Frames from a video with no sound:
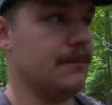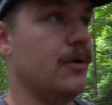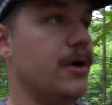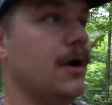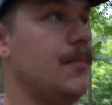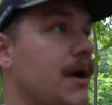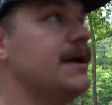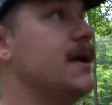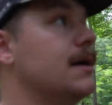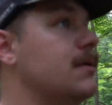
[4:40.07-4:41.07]
point I'll
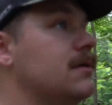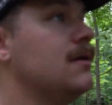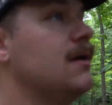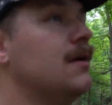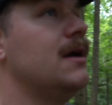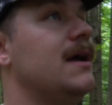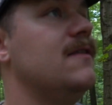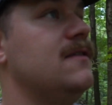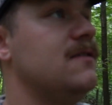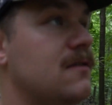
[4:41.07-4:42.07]
probably come and
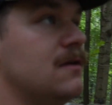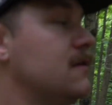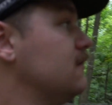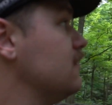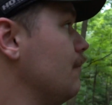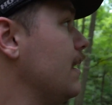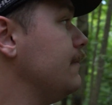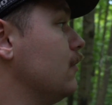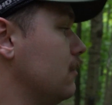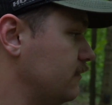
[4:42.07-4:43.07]
this is a maple,